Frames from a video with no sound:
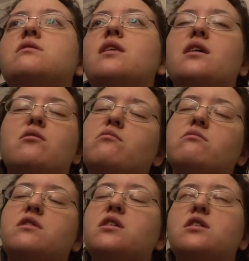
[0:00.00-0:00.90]
they don't
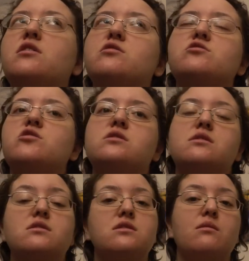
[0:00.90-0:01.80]
think you're
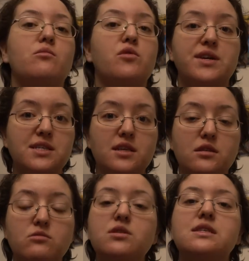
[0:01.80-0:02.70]
just some crazy
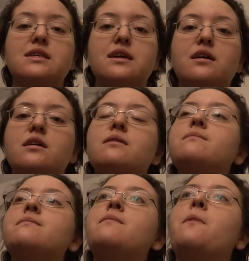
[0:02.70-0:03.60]
lunatic
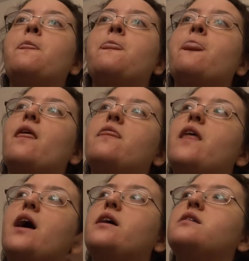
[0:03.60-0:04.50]

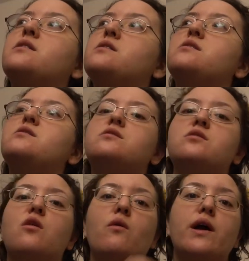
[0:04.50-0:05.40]
that is
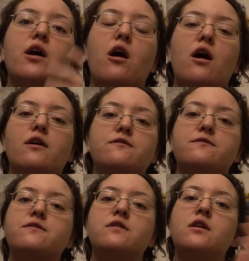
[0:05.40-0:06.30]
going
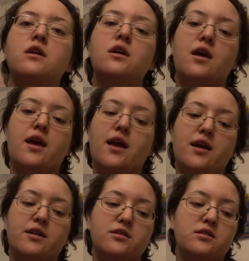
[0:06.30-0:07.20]
off
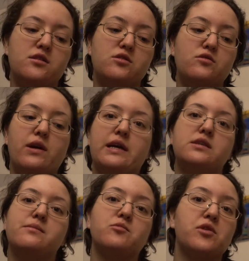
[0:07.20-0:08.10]
and doing
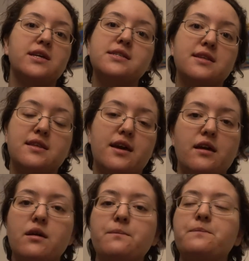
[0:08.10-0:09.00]
some crazy thing.
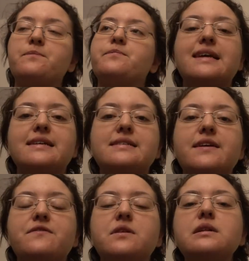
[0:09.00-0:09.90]
It can
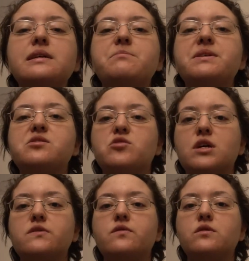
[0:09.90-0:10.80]
definitely be
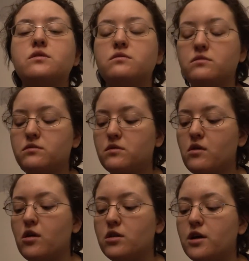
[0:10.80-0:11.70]
stressful
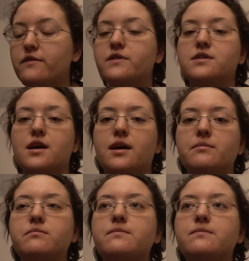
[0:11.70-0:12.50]
a lot of the time,